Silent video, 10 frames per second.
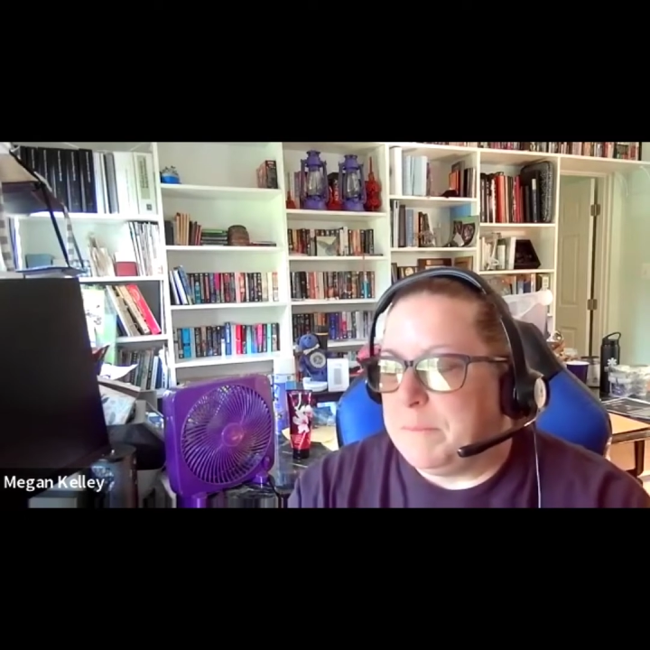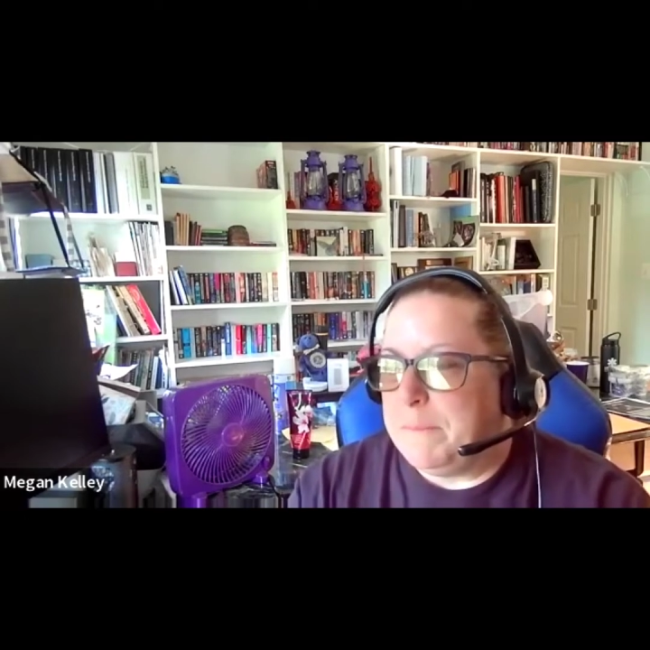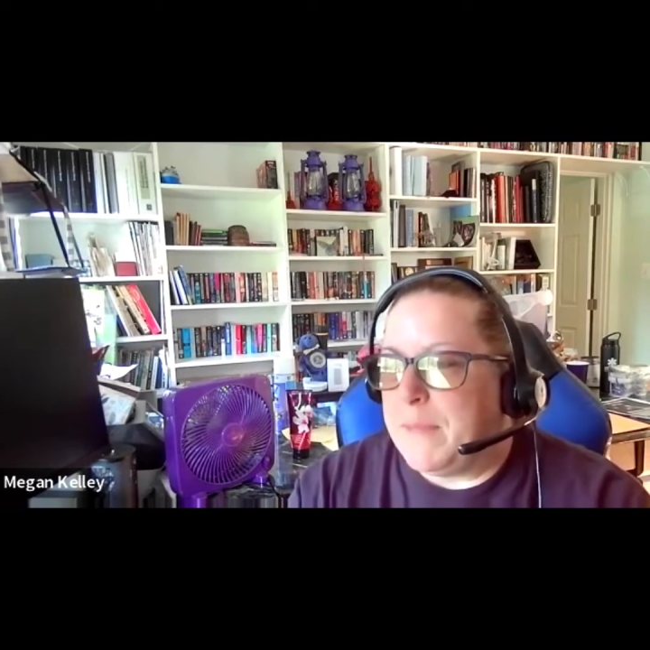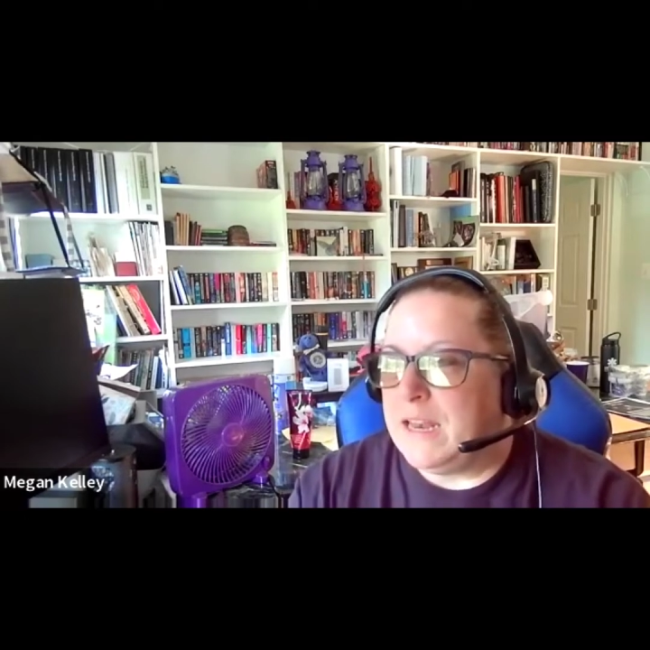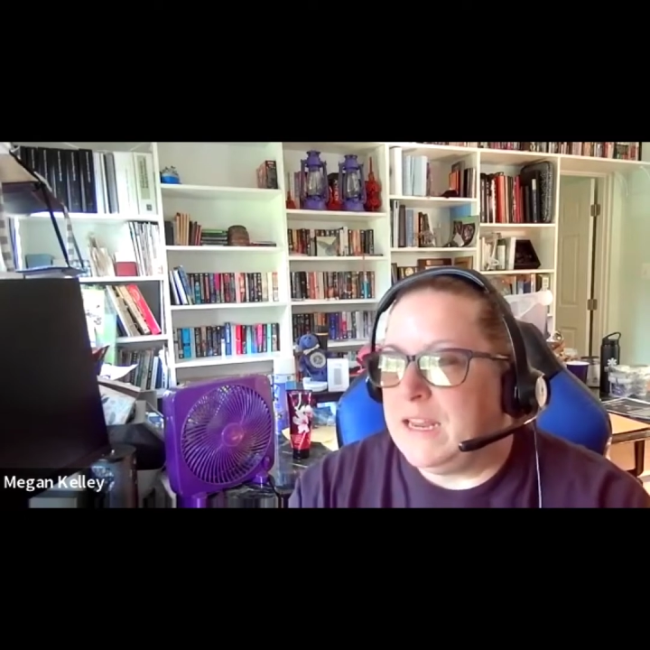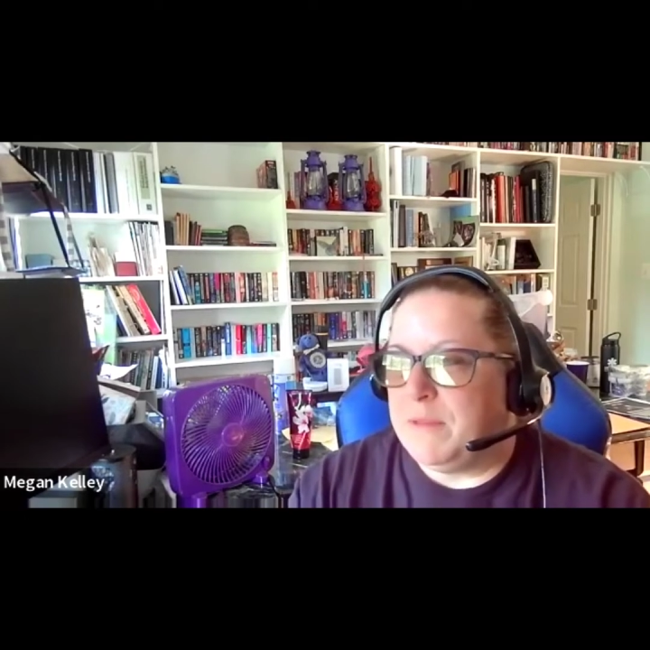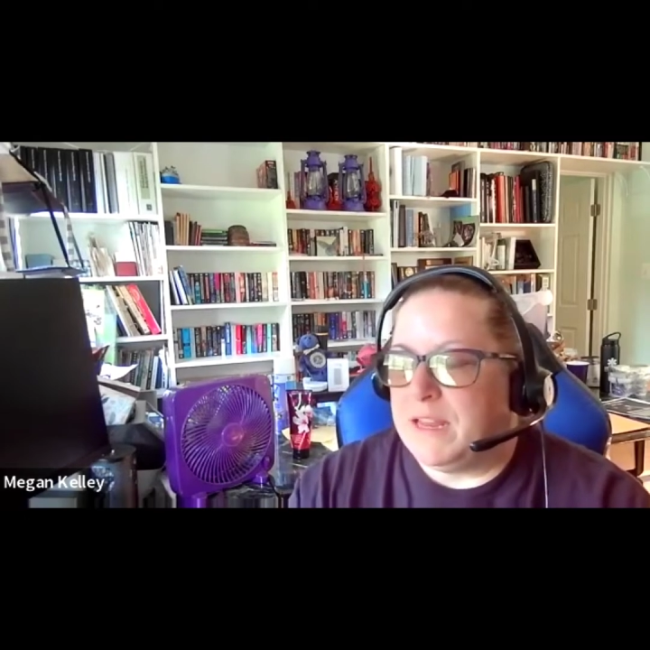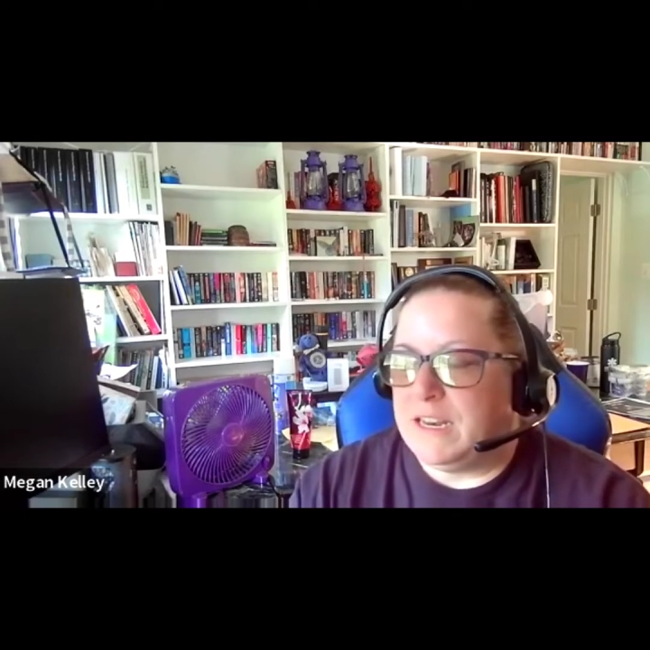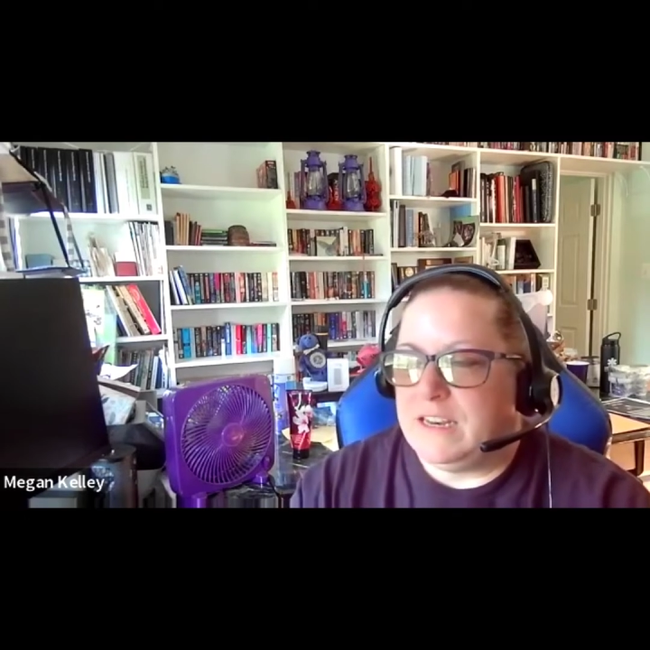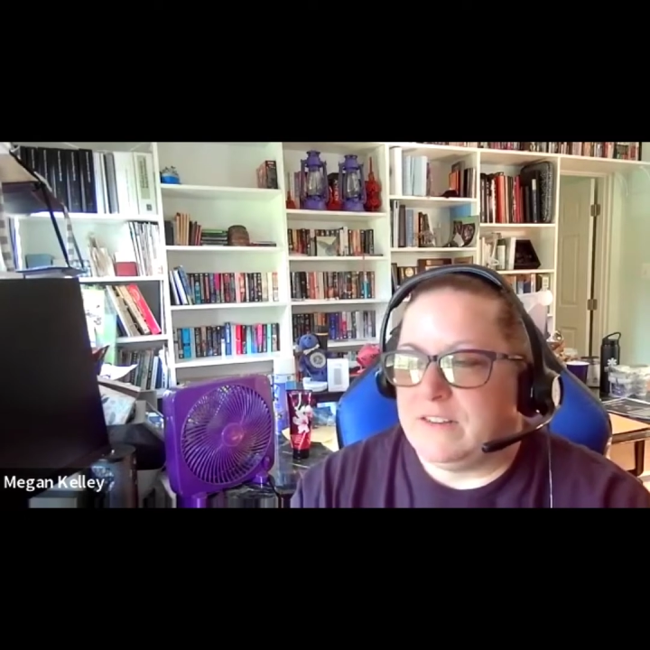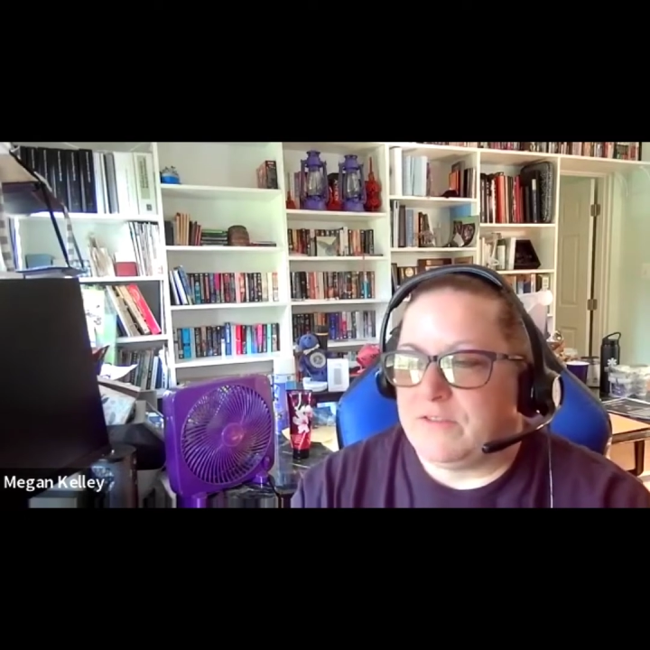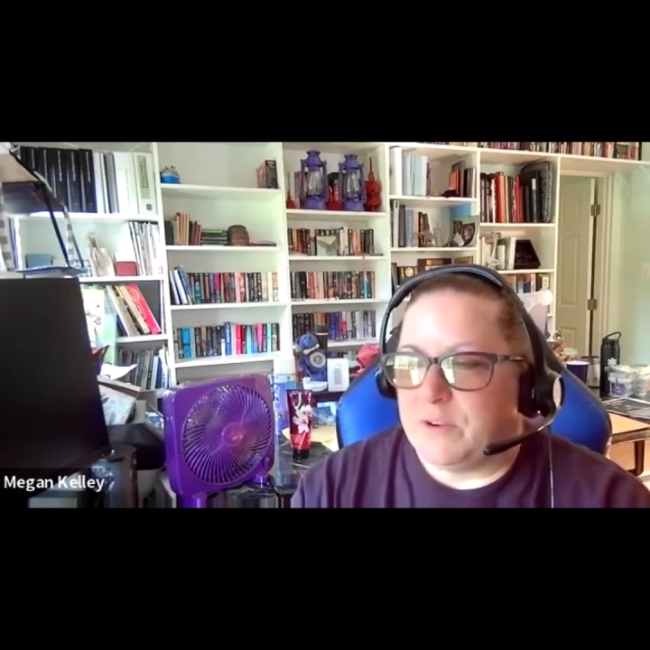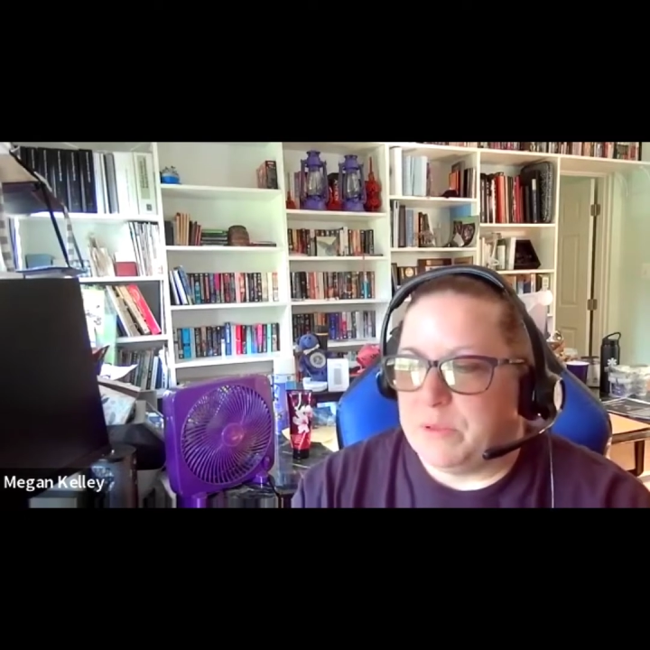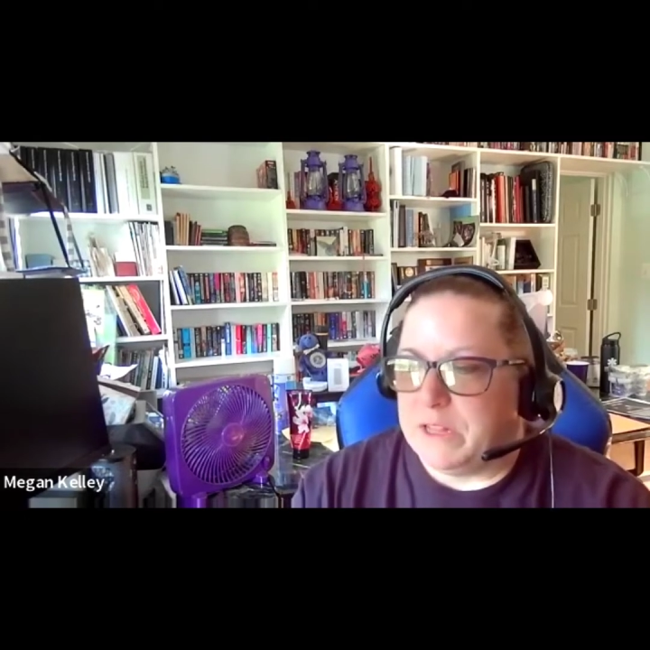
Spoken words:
many, many different